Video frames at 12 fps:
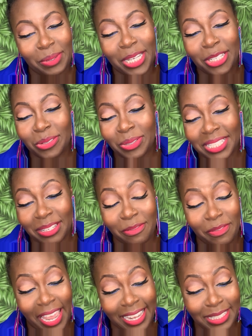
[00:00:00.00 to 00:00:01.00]
interesting
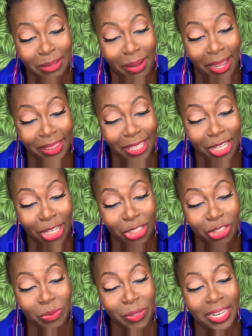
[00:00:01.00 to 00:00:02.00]
facts about the
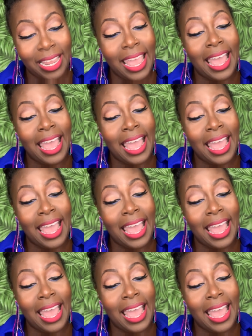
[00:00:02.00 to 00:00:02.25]
country.